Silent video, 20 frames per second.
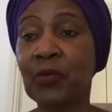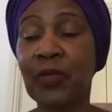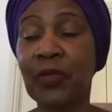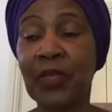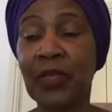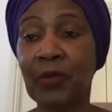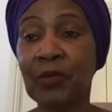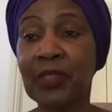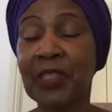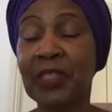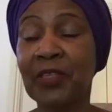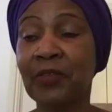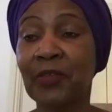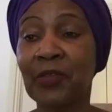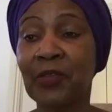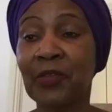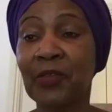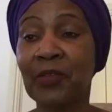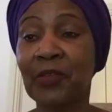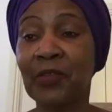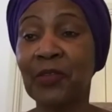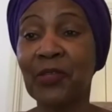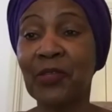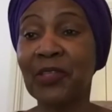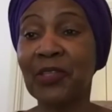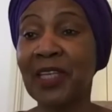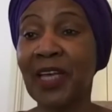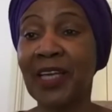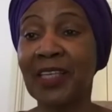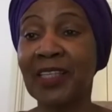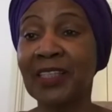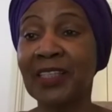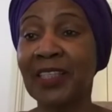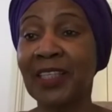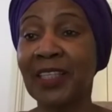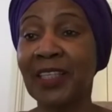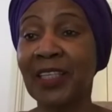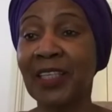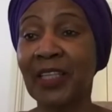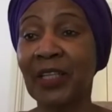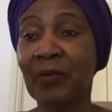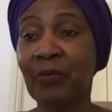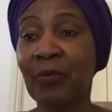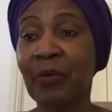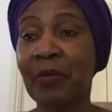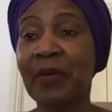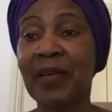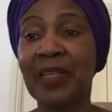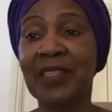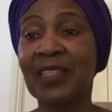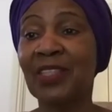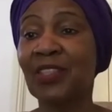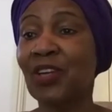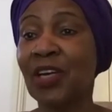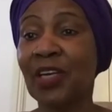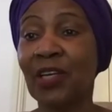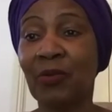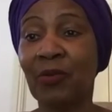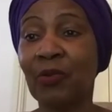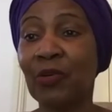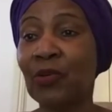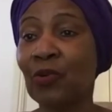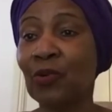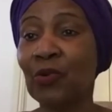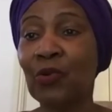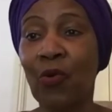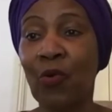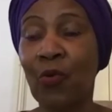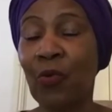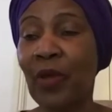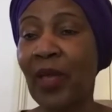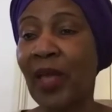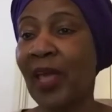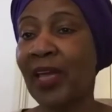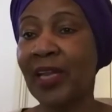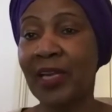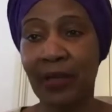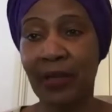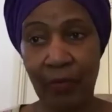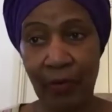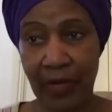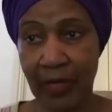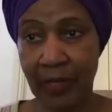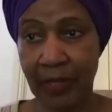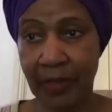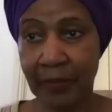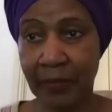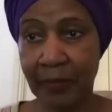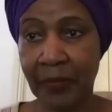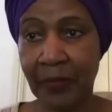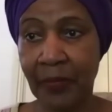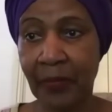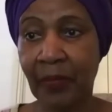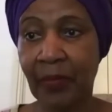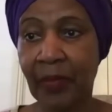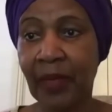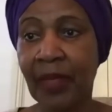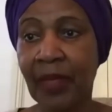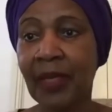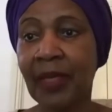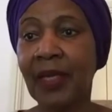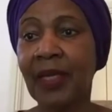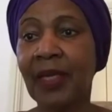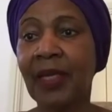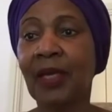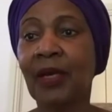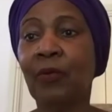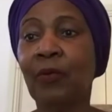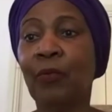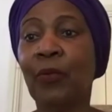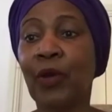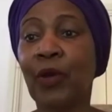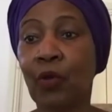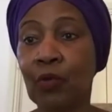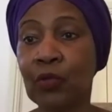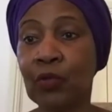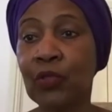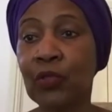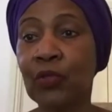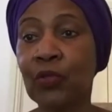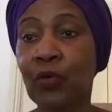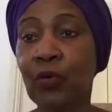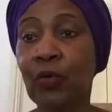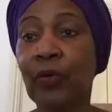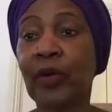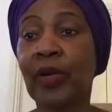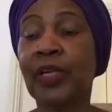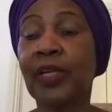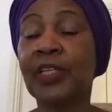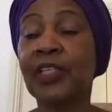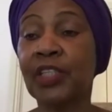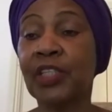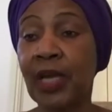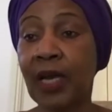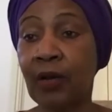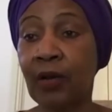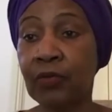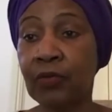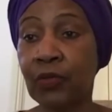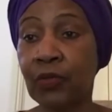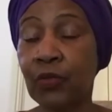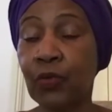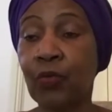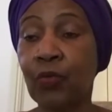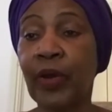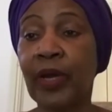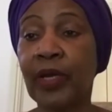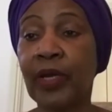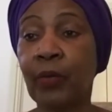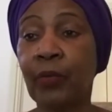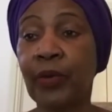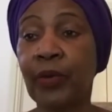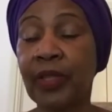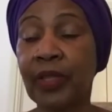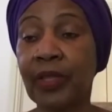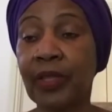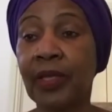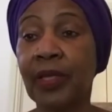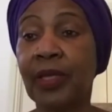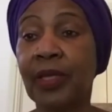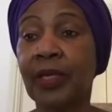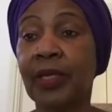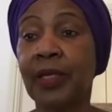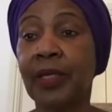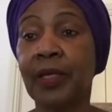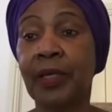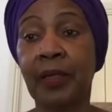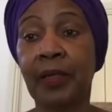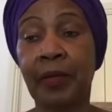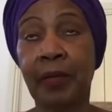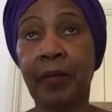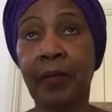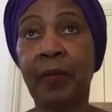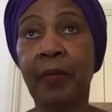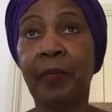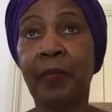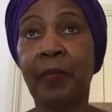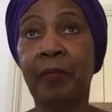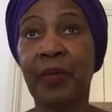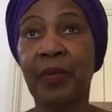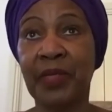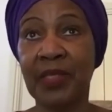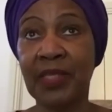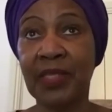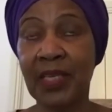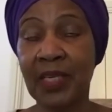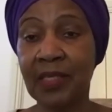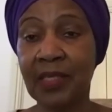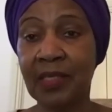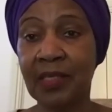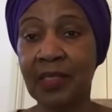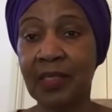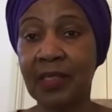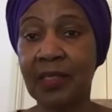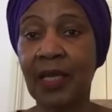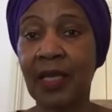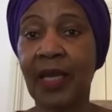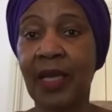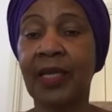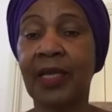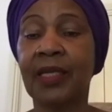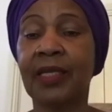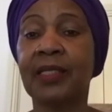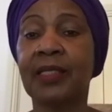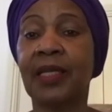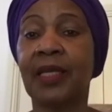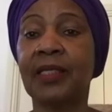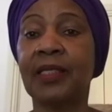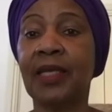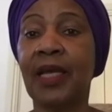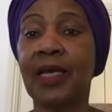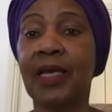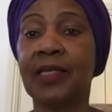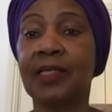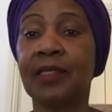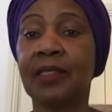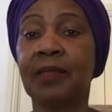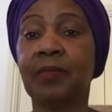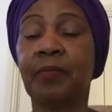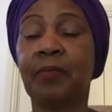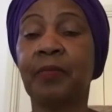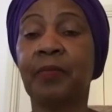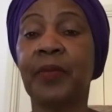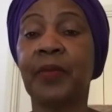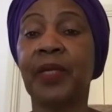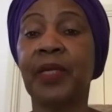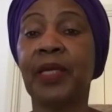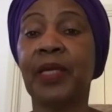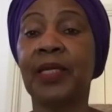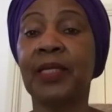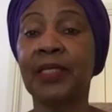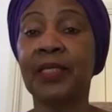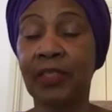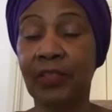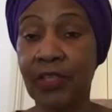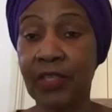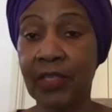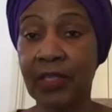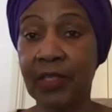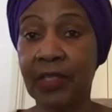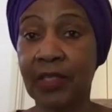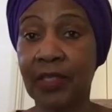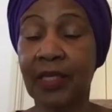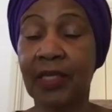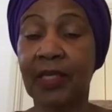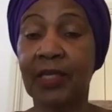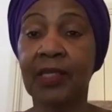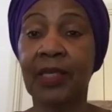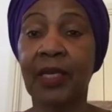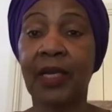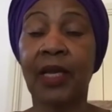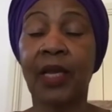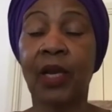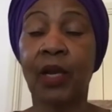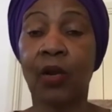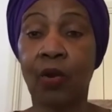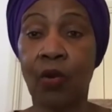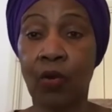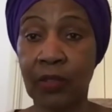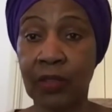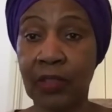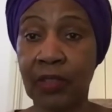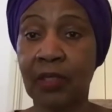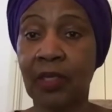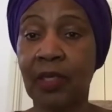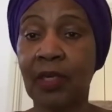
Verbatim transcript: without civil society, the women's struggle would not go anywhere. Mm. We also reached out to work with uh, business, and that has increased a, a lot